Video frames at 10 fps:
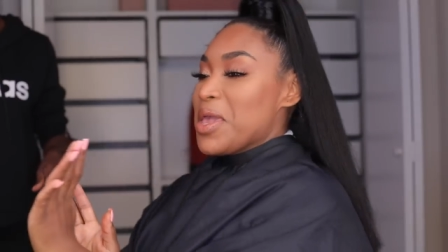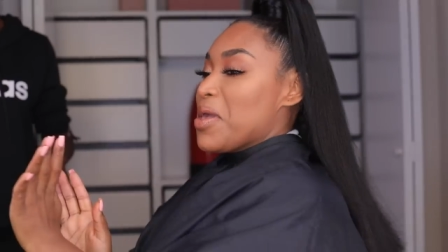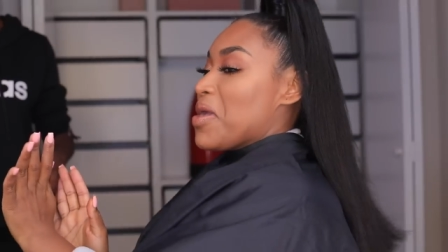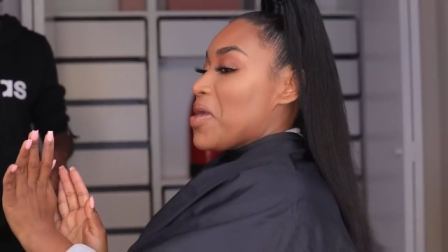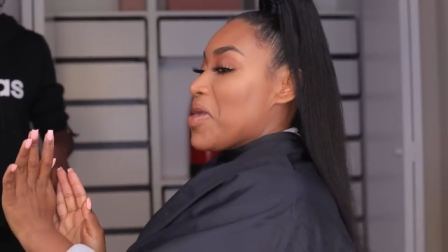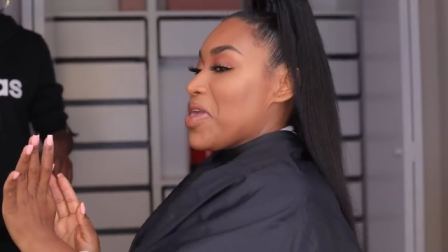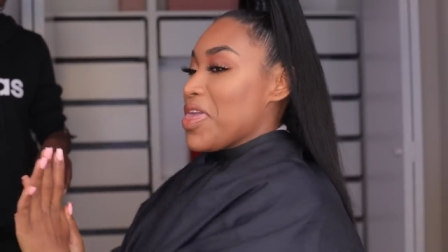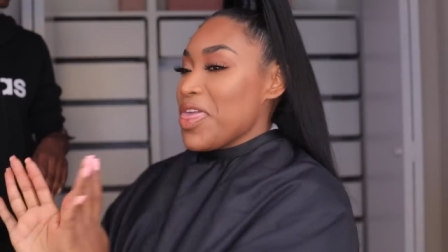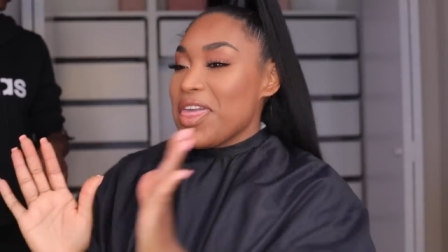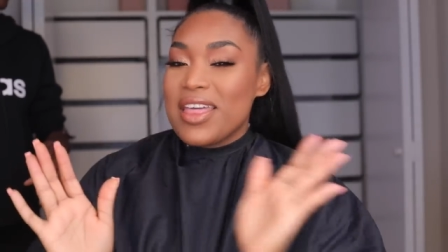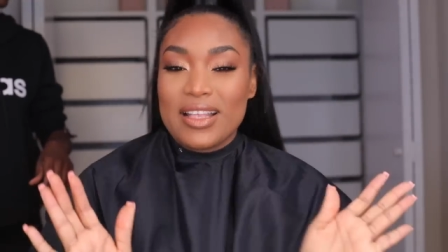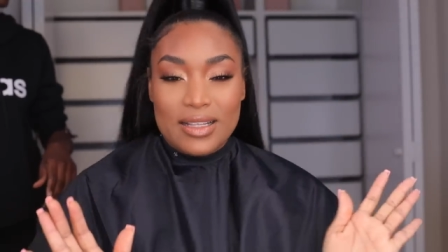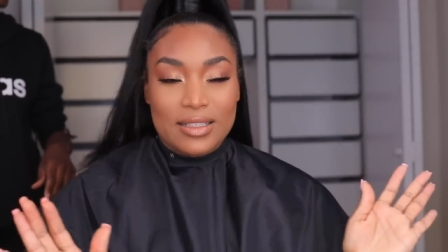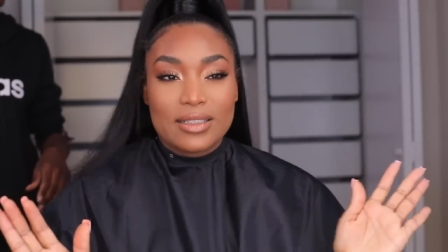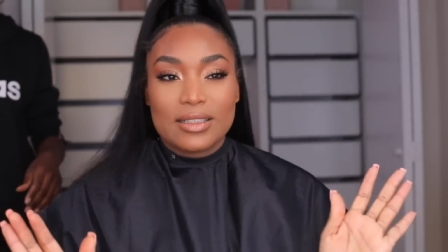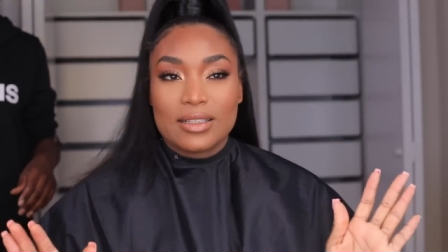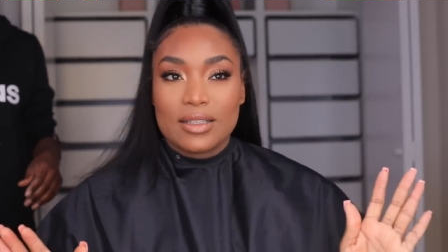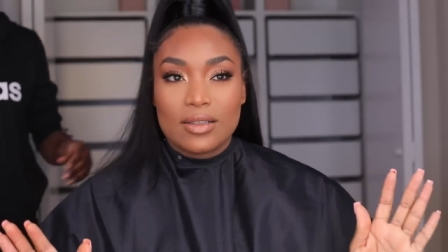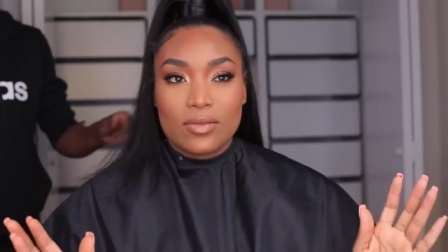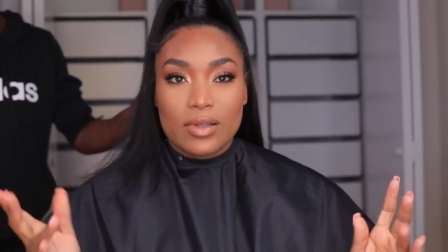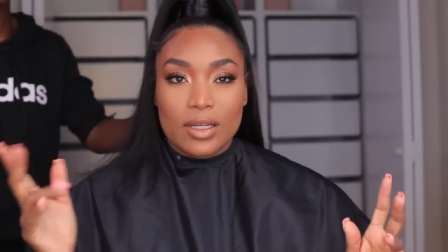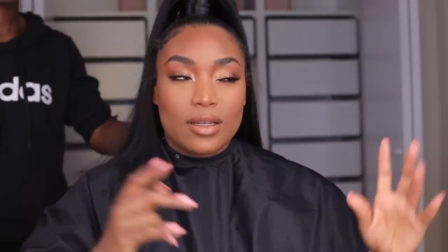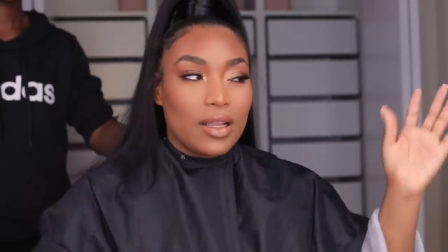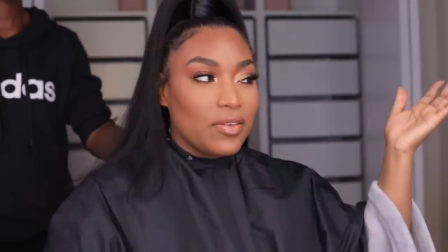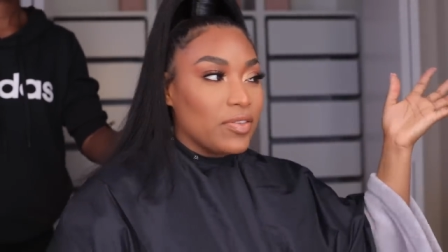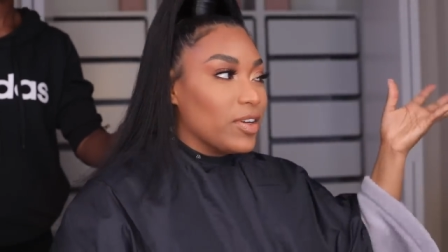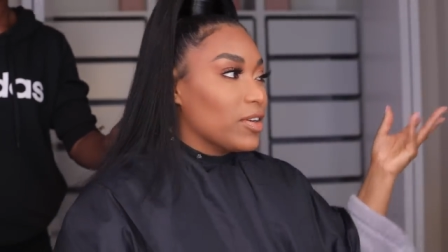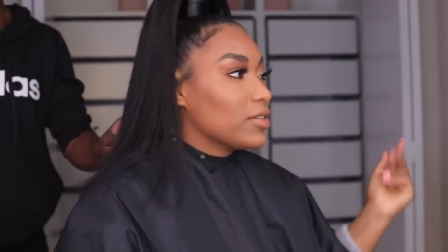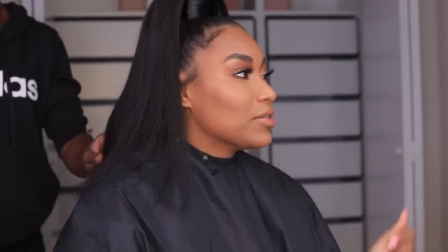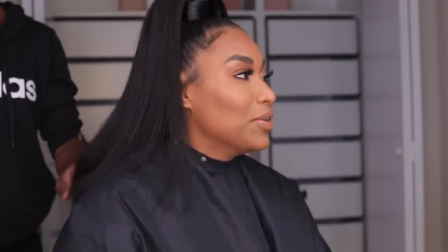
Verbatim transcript: head, to your left. Wait, left here.